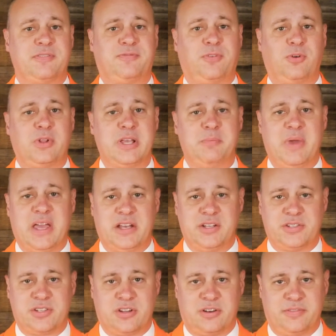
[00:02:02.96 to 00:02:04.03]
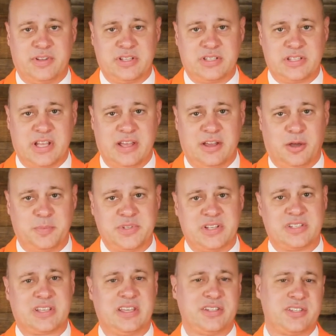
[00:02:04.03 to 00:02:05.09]
is a fully managed service that helps
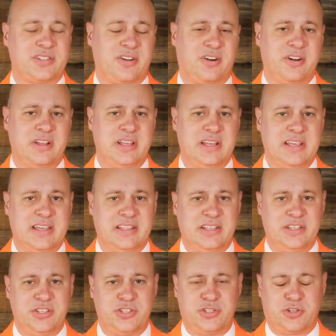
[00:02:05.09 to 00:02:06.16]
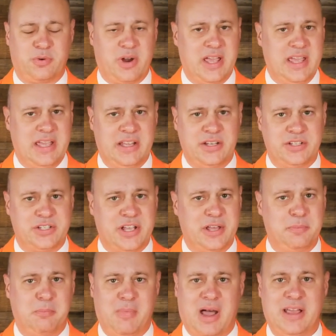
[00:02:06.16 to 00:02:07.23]
us get started in the strange
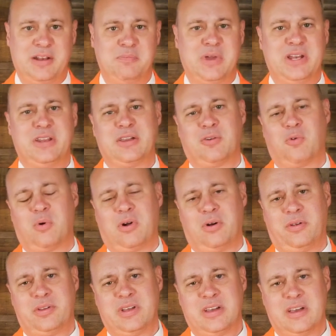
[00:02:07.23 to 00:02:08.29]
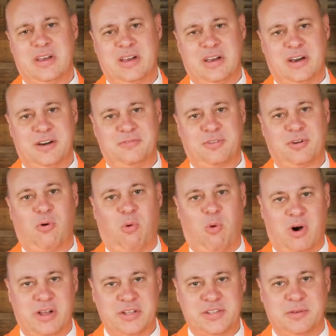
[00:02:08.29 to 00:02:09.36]
and mind bending world of
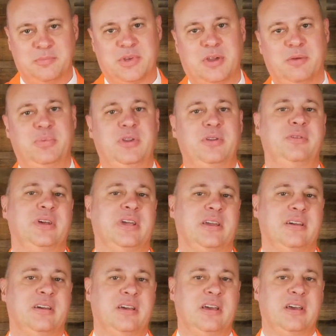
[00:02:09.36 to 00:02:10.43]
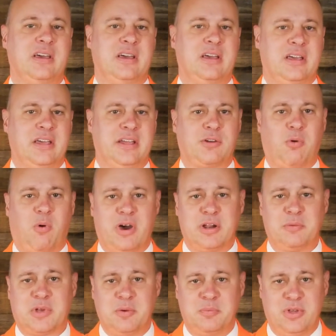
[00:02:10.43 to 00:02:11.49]
quantum computing. In
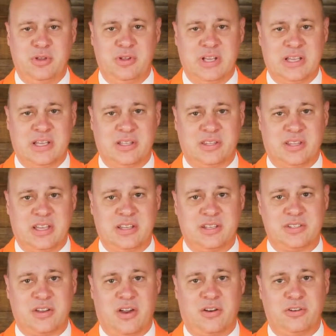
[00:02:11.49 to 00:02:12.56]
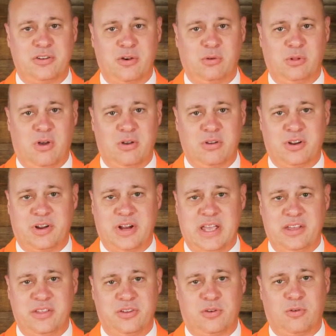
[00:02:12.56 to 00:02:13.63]
quantum computing, things are no longer
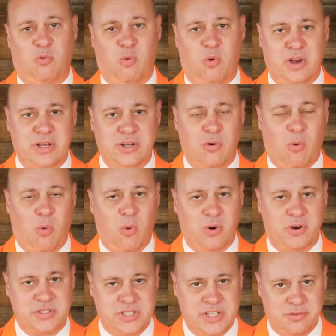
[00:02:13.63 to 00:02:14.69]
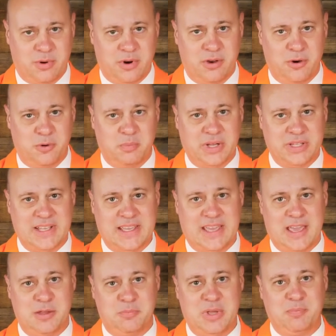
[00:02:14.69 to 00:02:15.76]
either one or zero, but they
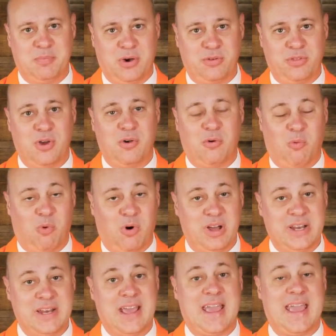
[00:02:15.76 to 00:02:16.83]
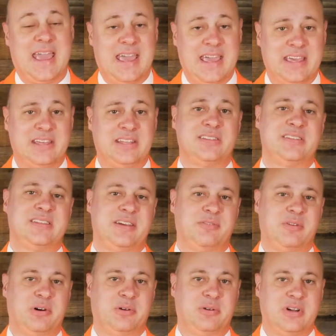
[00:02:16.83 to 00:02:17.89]
can be both one and
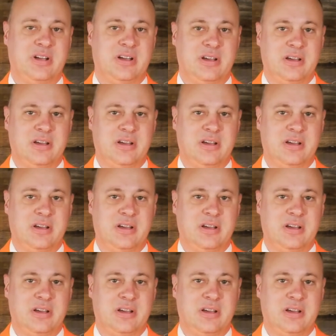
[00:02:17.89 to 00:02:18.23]
zero.